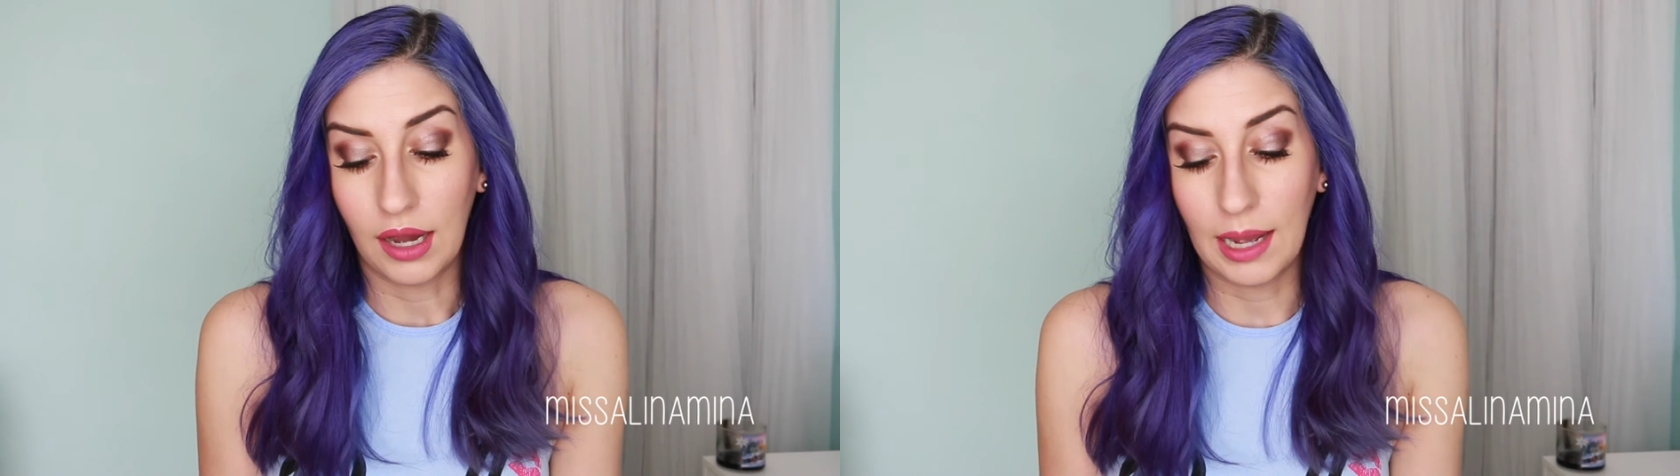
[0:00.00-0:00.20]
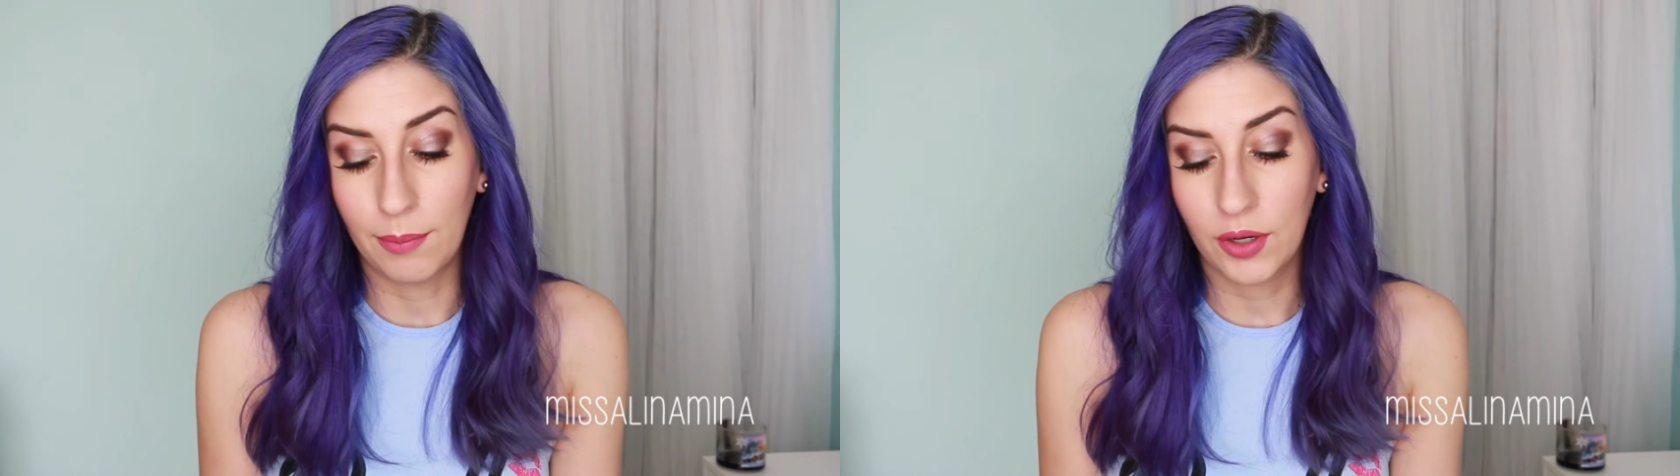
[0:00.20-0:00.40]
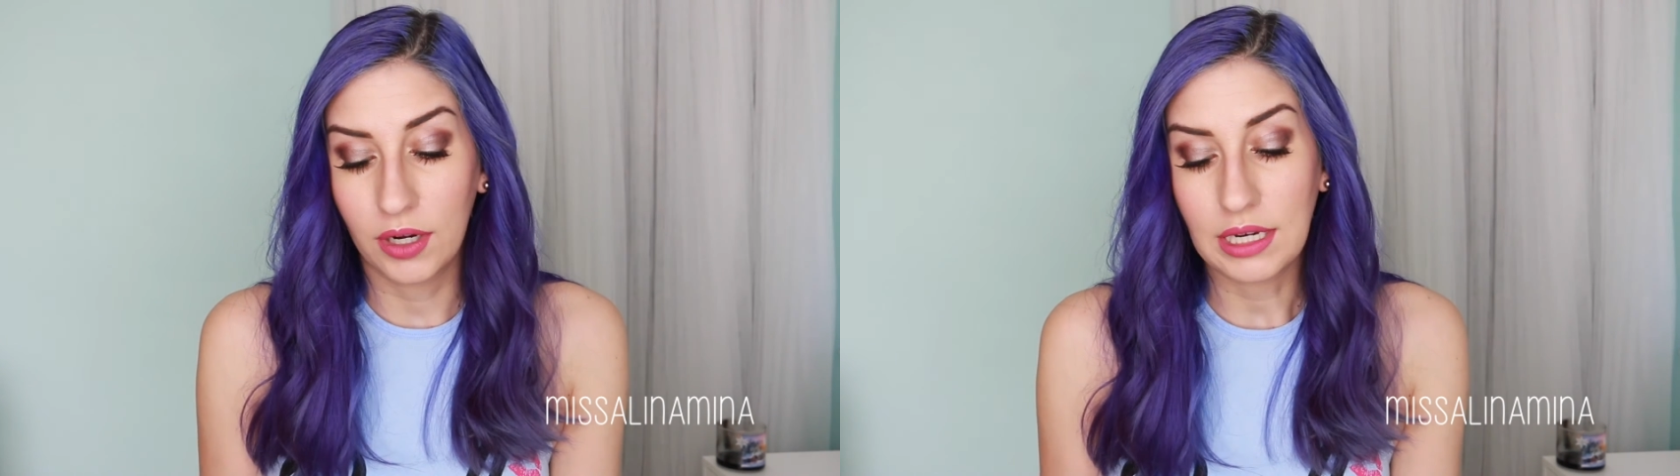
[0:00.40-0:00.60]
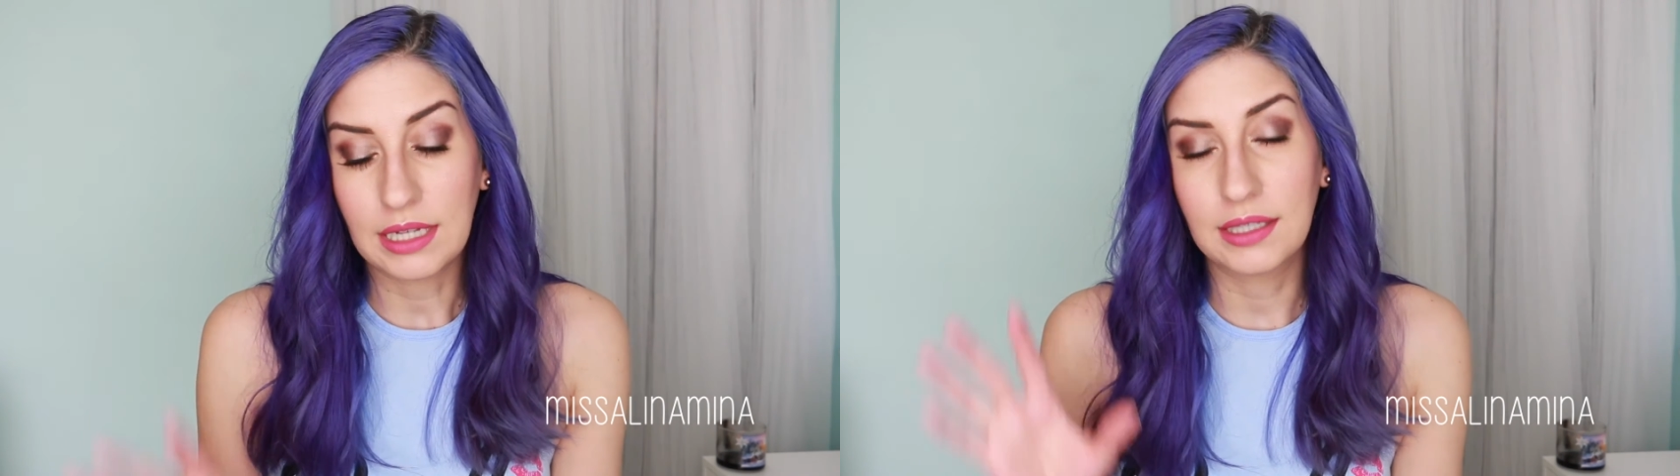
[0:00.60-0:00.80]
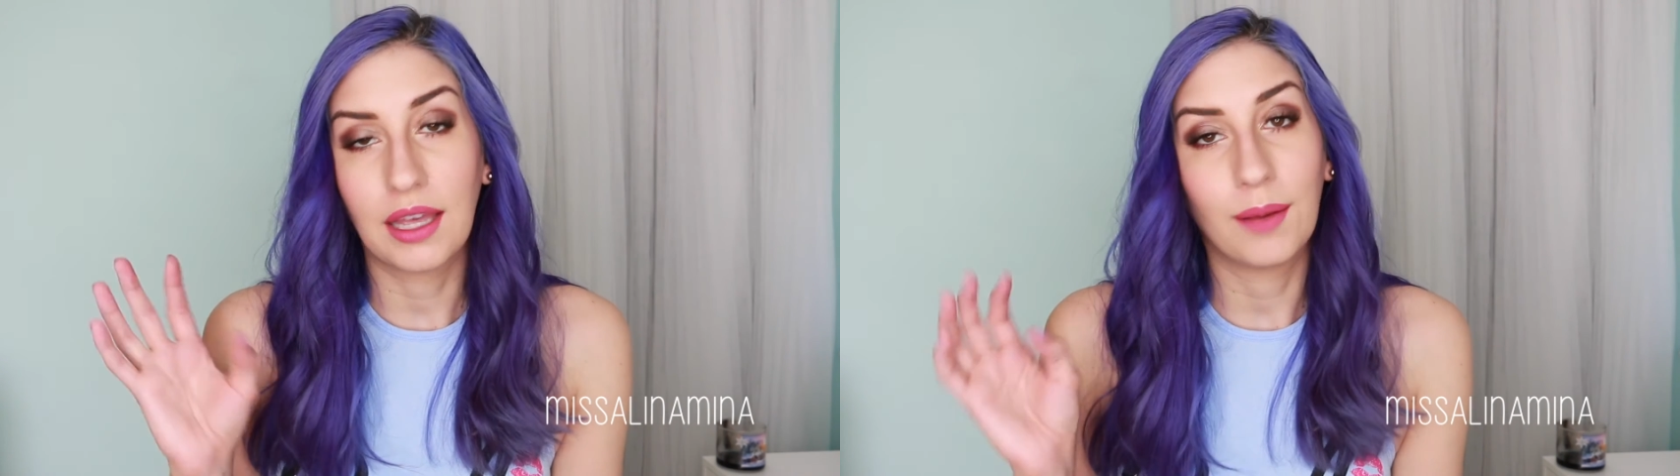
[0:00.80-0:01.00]
I'm gonna
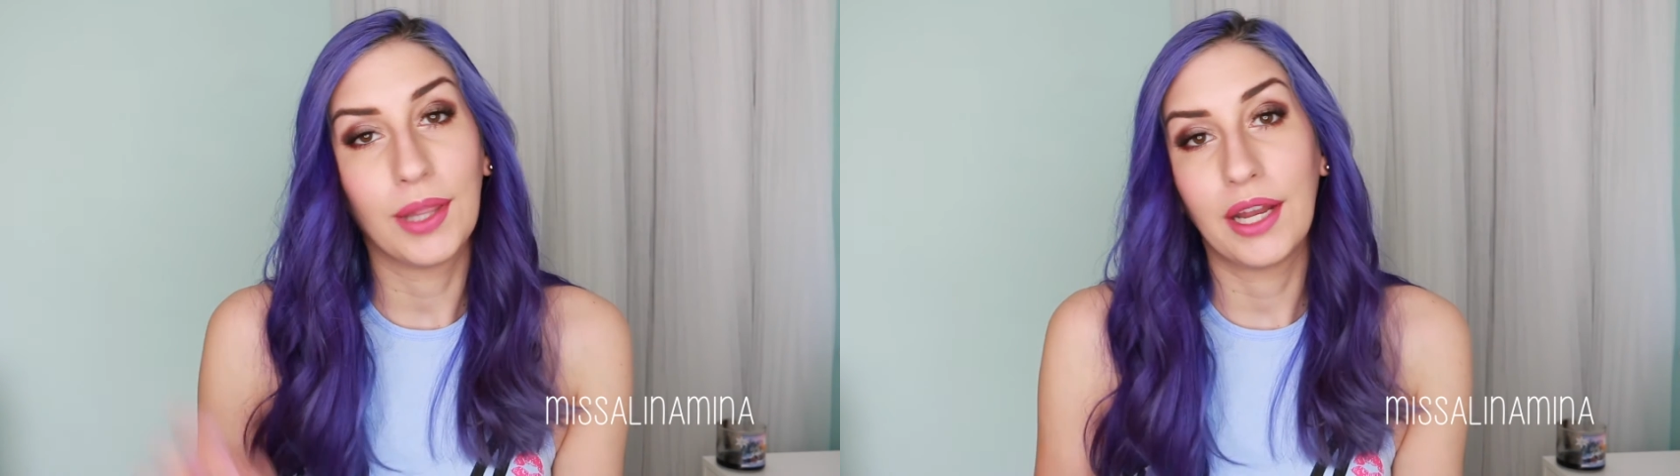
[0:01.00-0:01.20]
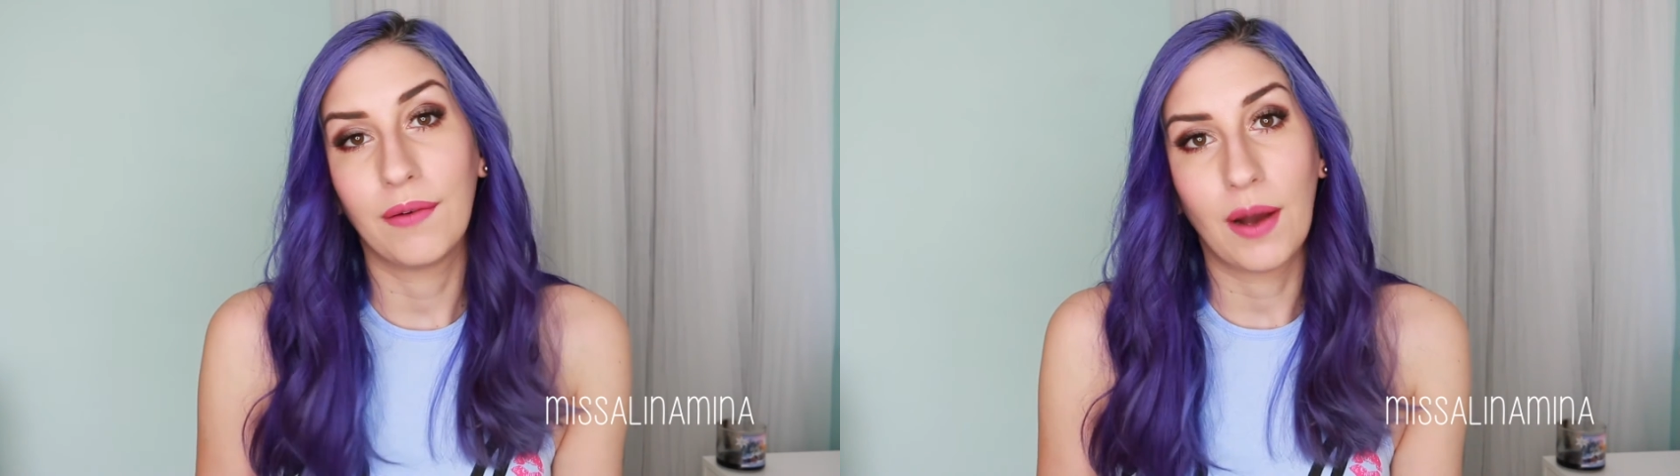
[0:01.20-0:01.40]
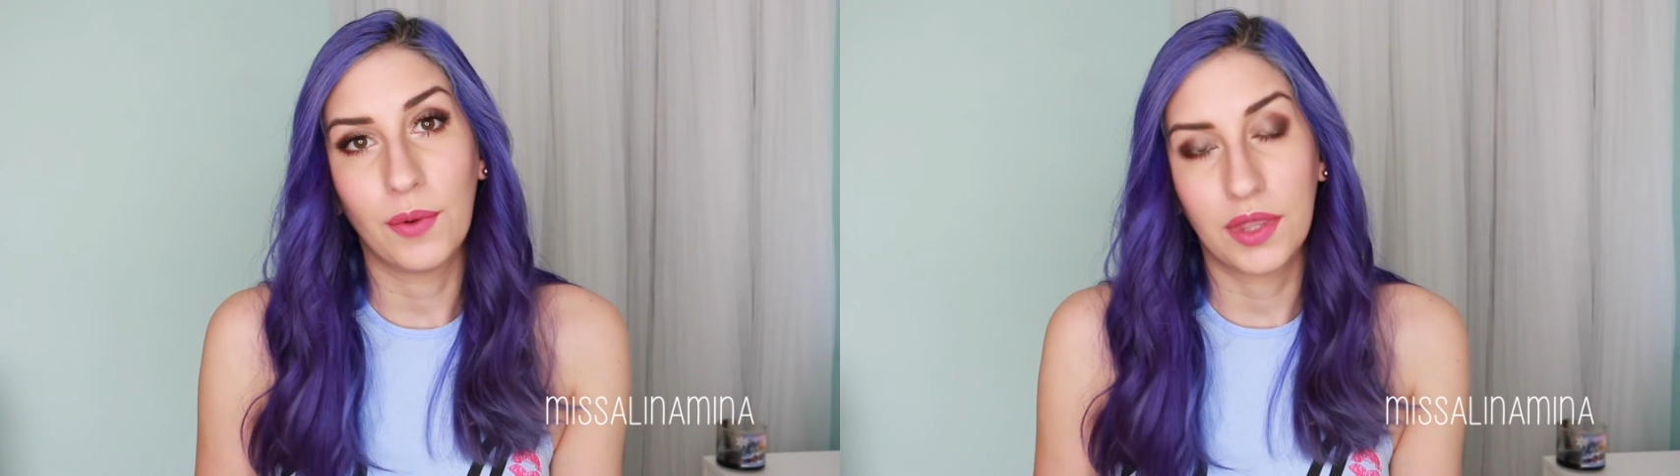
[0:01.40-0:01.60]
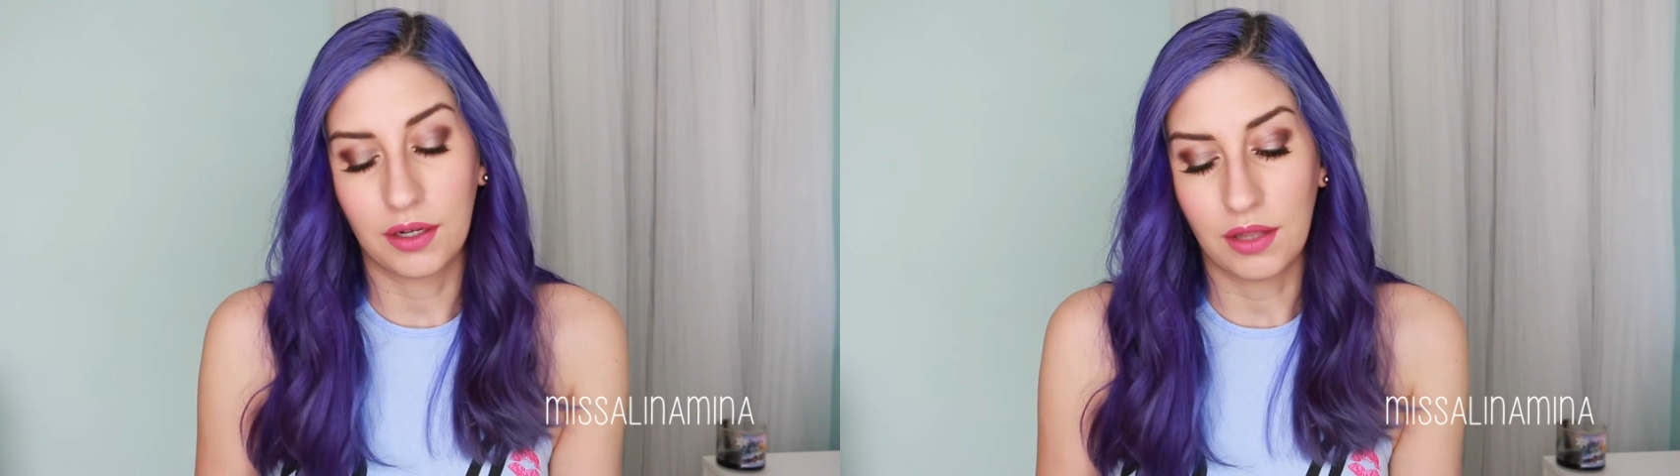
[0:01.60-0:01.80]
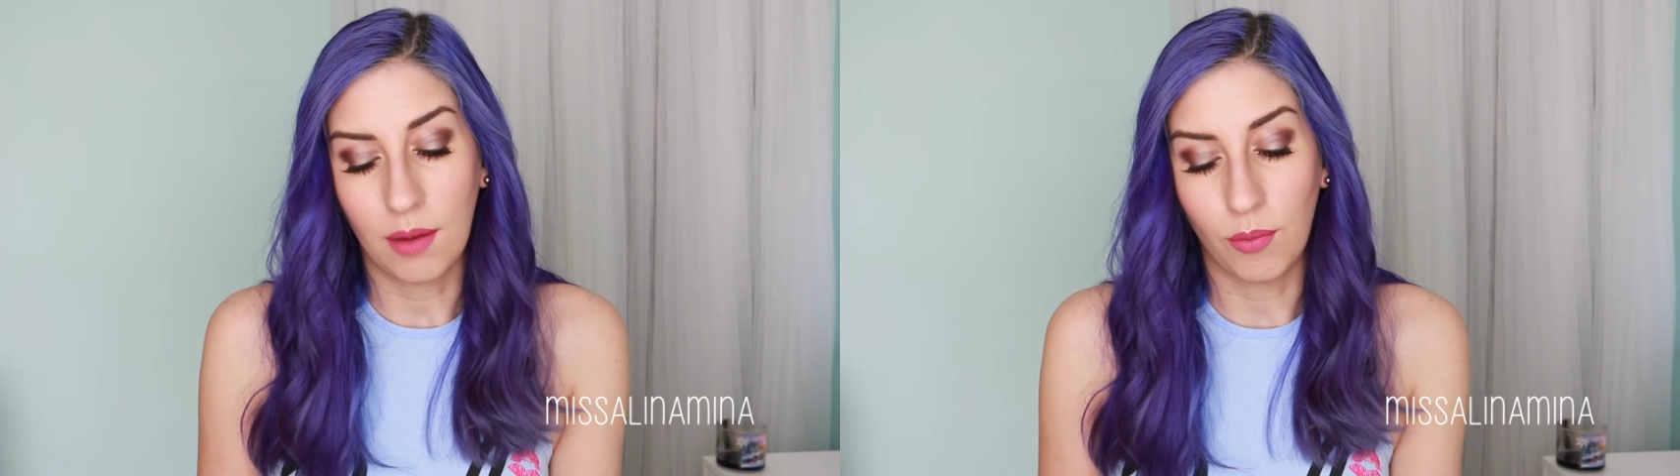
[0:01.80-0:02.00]
need to like play around with it
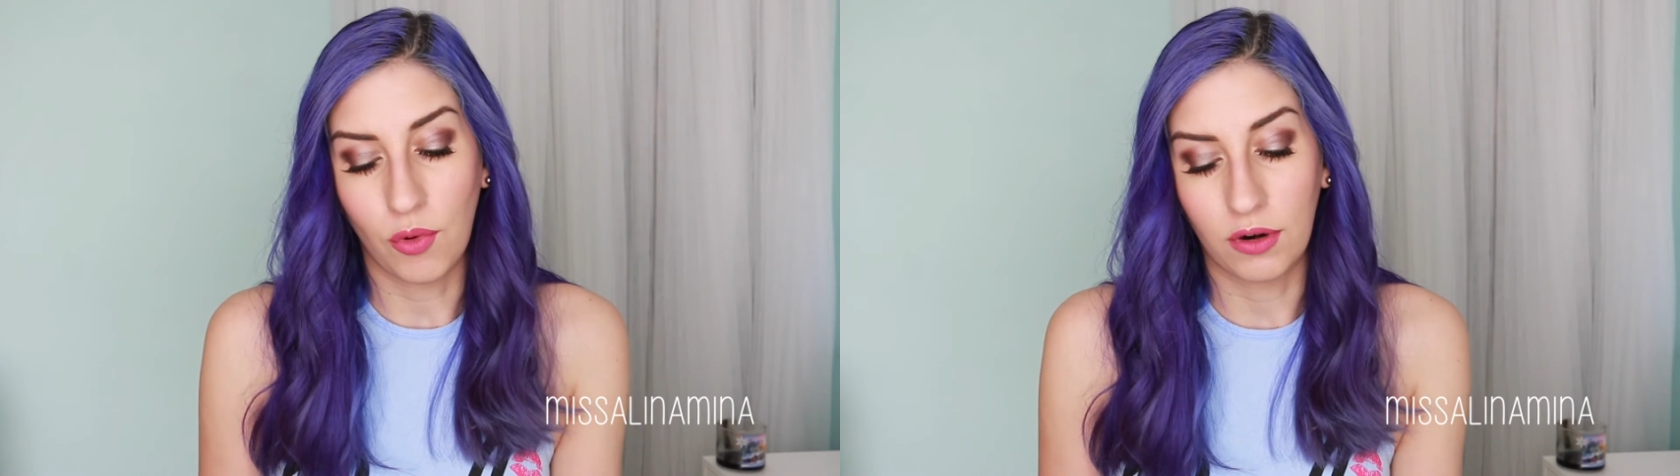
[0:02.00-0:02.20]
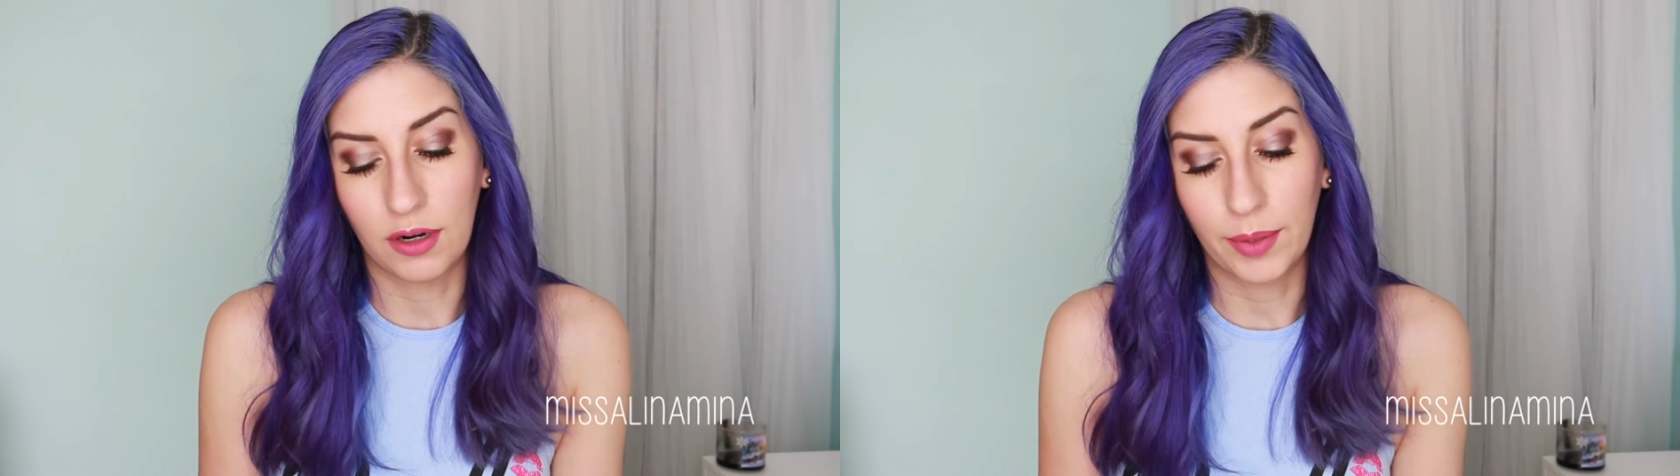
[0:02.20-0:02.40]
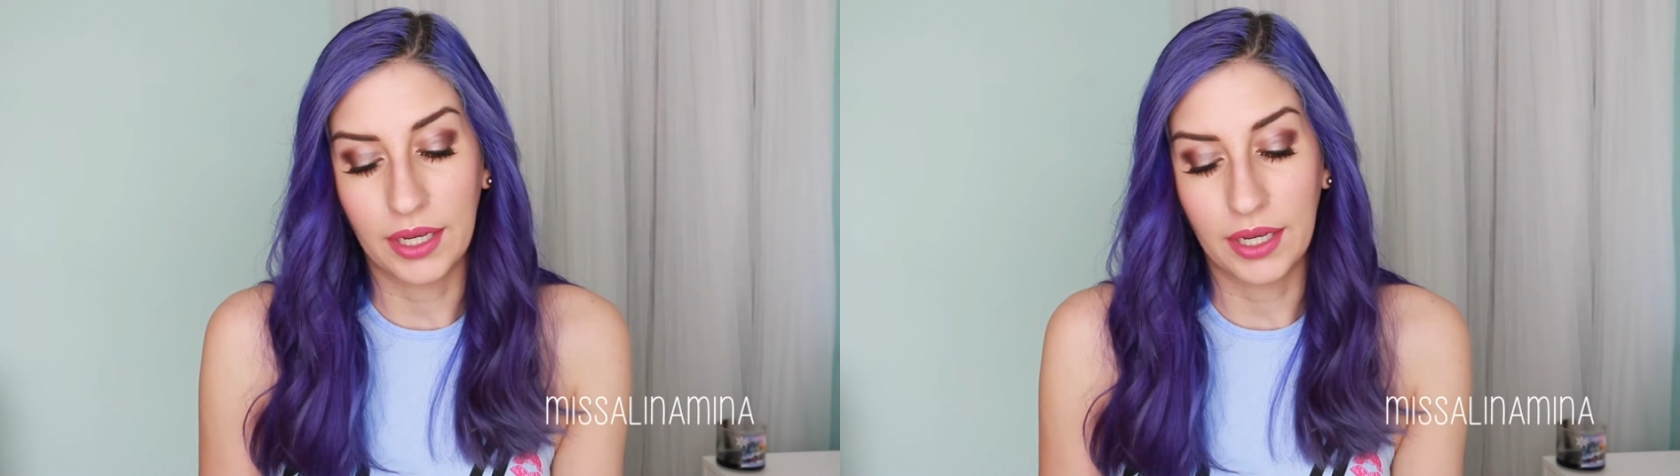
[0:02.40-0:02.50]
a lot more,